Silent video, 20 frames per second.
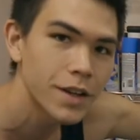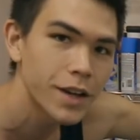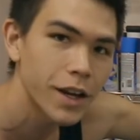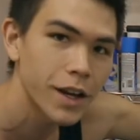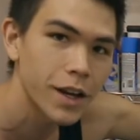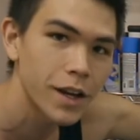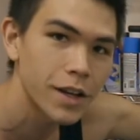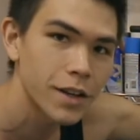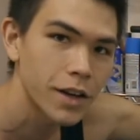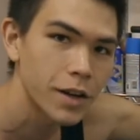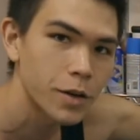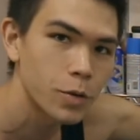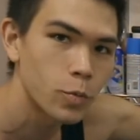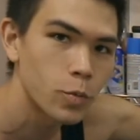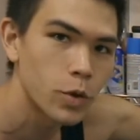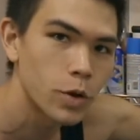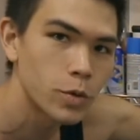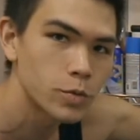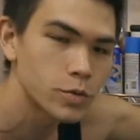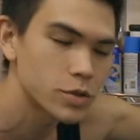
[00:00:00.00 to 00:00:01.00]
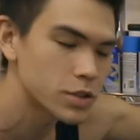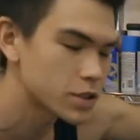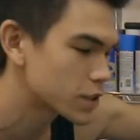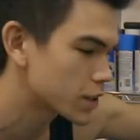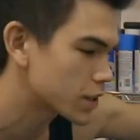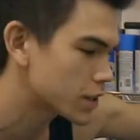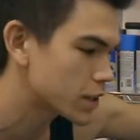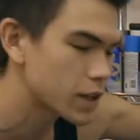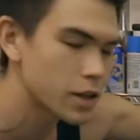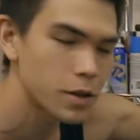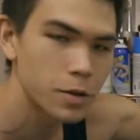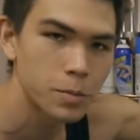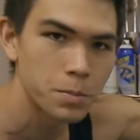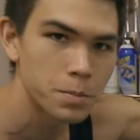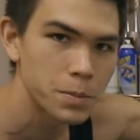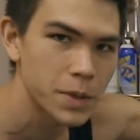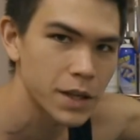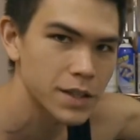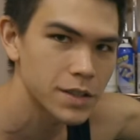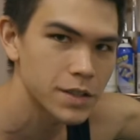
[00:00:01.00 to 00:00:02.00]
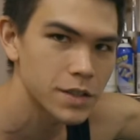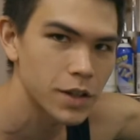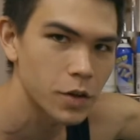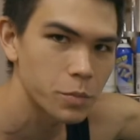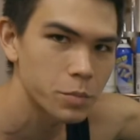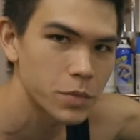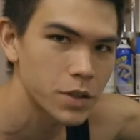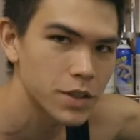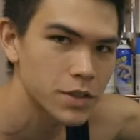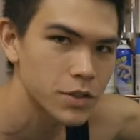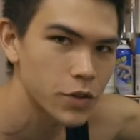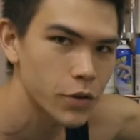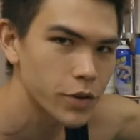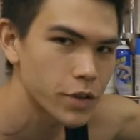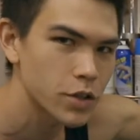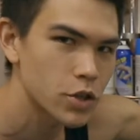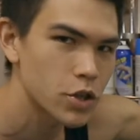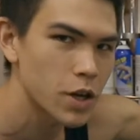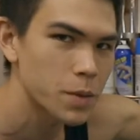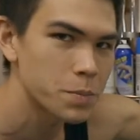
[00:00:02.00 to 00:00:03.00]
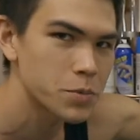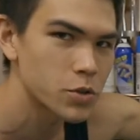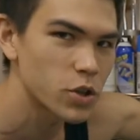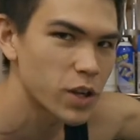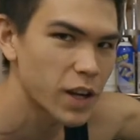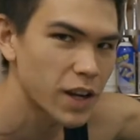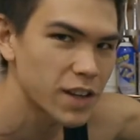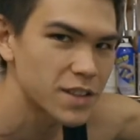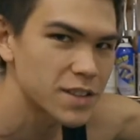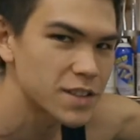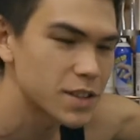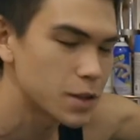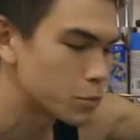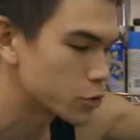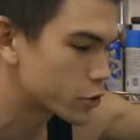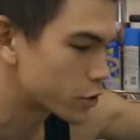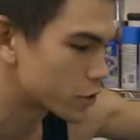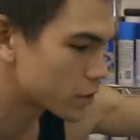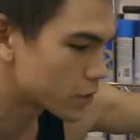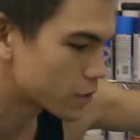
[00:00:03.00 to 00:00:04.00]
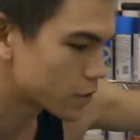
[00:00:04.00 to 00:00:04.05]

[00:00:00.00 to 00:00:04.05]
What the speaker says: and I won't get them mixed up, because all the shapes are kind of similar.